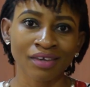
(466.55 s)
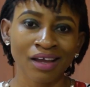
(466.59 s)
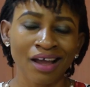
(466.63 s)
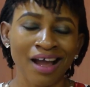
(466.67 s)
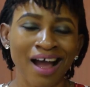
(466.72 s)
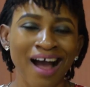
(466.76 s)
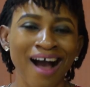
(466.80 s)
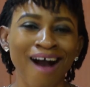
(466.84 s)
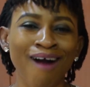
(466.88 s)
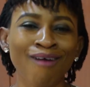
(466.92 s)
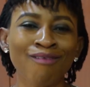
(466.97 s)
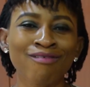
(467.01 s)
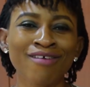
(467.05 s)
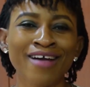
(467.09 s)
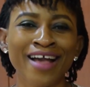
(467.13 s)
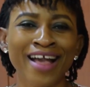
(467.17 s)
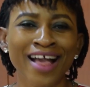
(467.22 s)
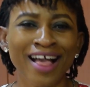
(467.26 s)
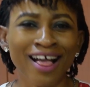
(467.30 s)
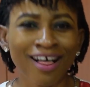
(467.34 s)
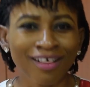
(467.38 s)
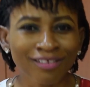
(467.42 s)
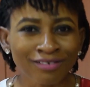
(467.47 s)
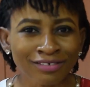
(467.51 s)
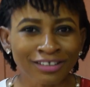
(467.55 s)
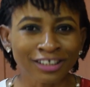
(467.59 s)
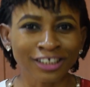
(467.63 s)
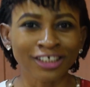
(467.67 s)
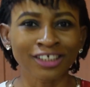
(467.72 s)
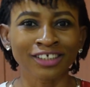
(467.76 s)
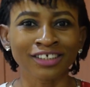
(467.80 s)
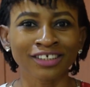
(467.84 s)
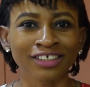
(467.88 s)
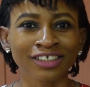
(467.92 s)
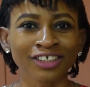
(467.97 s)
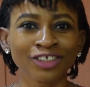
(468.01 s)
How
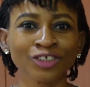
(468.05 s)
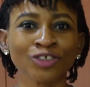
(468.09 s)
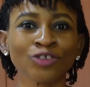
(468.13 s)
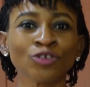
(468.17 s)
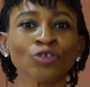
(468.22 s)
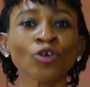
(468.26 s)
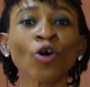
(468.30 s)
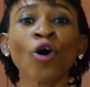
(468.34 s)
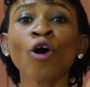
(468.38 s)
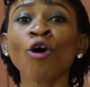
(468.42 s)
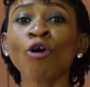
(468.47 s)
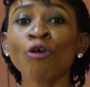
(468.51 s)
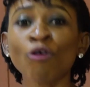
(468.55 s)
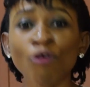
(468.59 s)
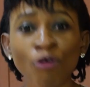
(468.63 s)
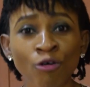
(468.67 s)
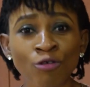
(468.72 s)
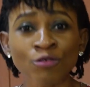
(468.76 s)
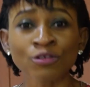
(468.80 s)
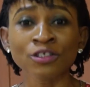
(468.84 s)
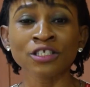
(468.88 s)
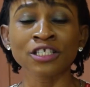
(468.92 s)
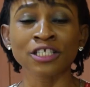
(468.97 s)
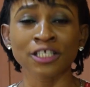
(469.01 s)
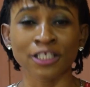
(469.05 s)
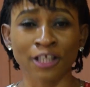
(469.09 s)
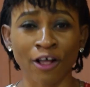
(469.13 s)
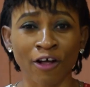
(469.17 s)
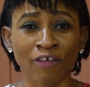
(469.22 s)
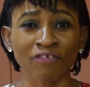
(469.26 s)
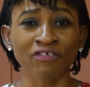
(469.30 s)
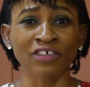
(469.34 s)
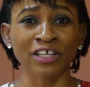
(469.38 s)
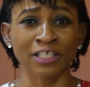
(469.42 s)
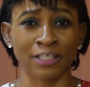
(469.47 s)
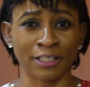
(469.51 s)
healthy is your own
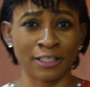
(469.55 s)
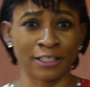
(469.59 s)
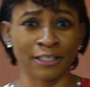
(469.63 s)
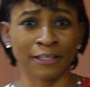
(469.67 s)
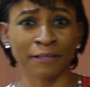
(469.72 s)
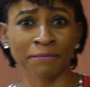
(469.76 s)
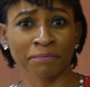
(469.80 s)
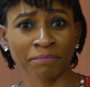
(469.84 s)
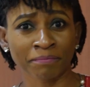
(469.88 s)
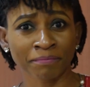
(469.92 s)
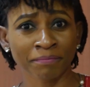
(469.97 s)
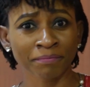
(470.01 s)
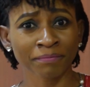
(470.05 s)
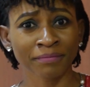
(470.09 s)
self-esteem?